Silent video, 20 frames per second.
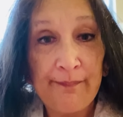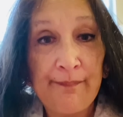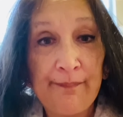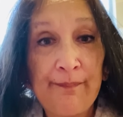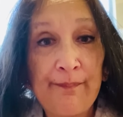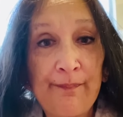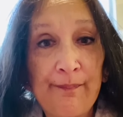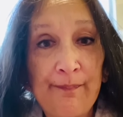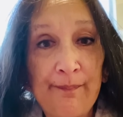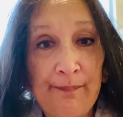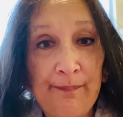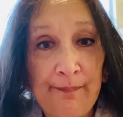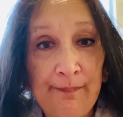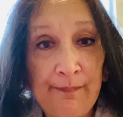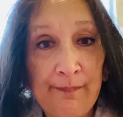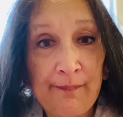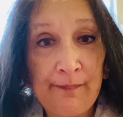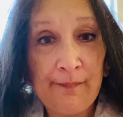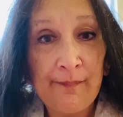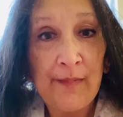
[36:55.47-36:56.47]

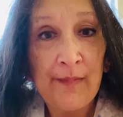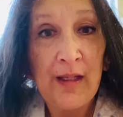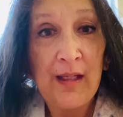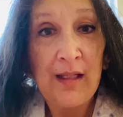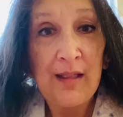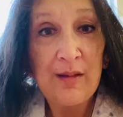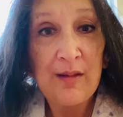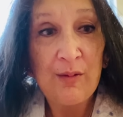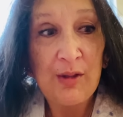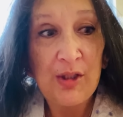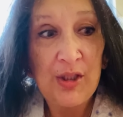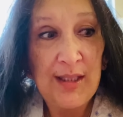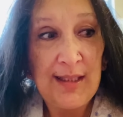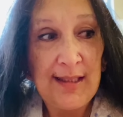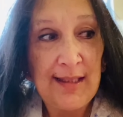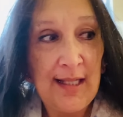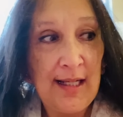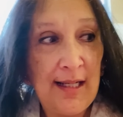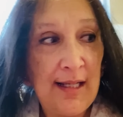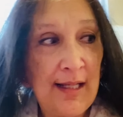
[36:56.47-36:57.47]
That's what she
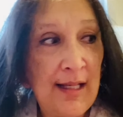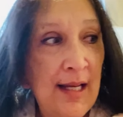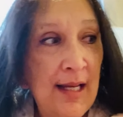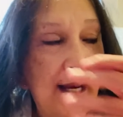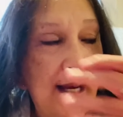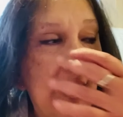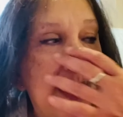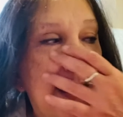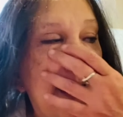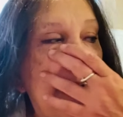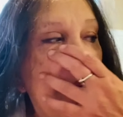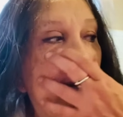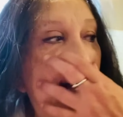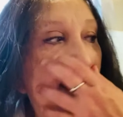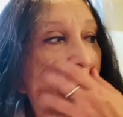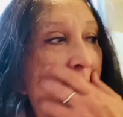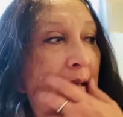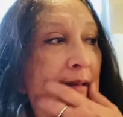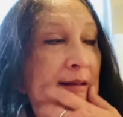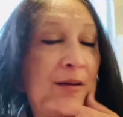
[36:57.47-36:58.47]
said.
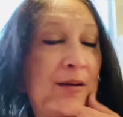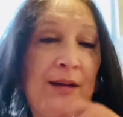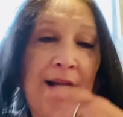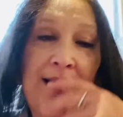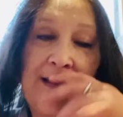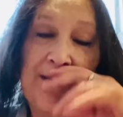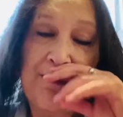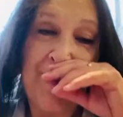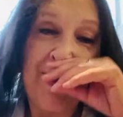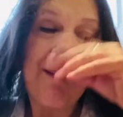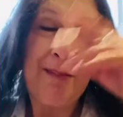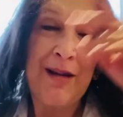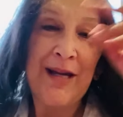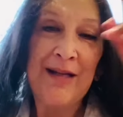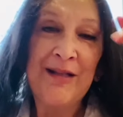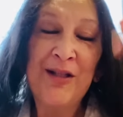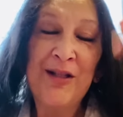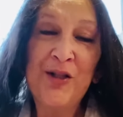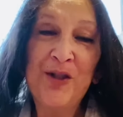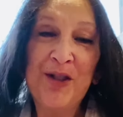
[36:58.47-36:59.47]
And so that's my
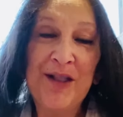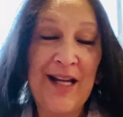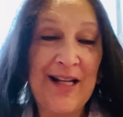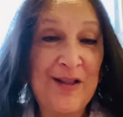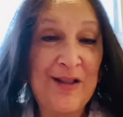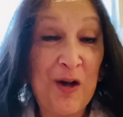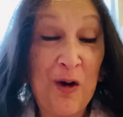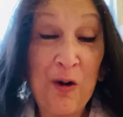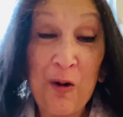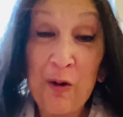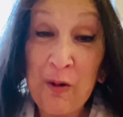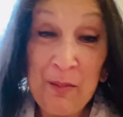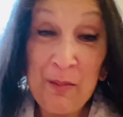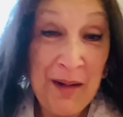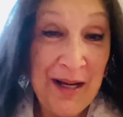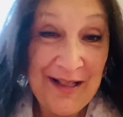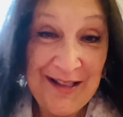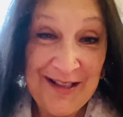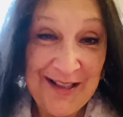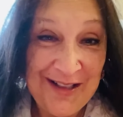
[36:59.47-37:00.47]
message. That's her
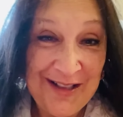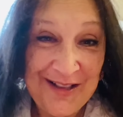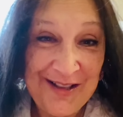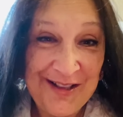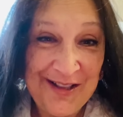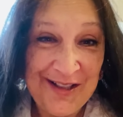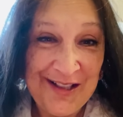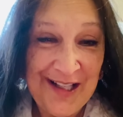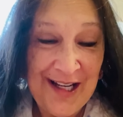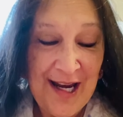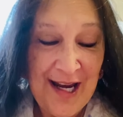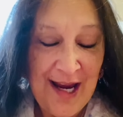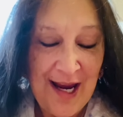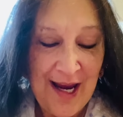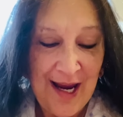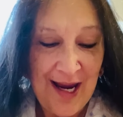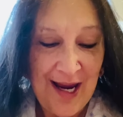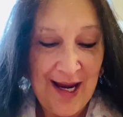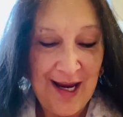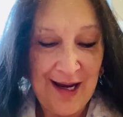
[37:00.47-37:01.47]
message.
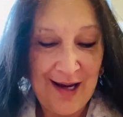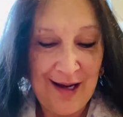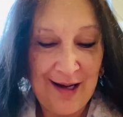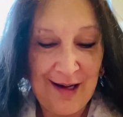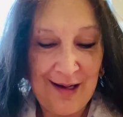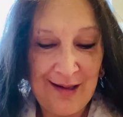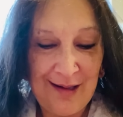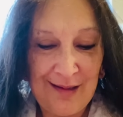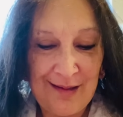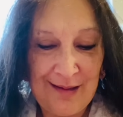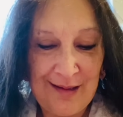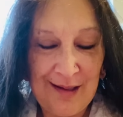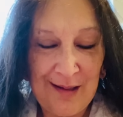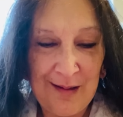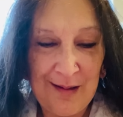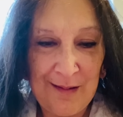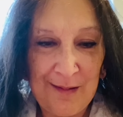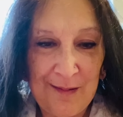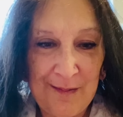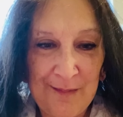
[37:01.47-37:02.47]
And
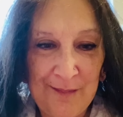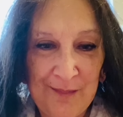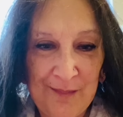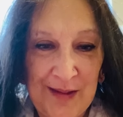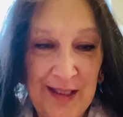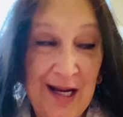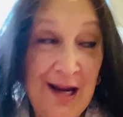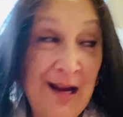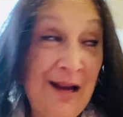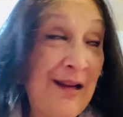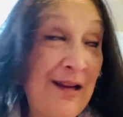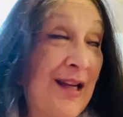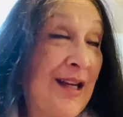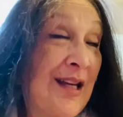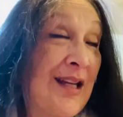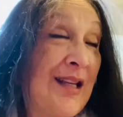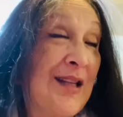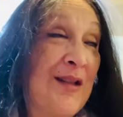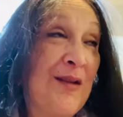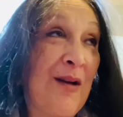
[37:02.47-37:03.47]
yeah,
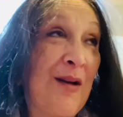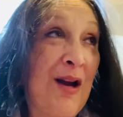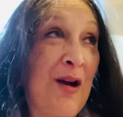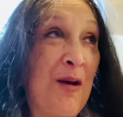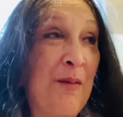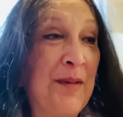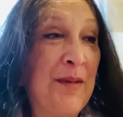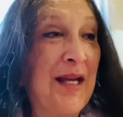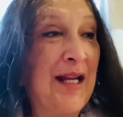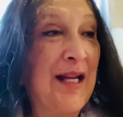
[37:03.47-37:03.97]
so I hope that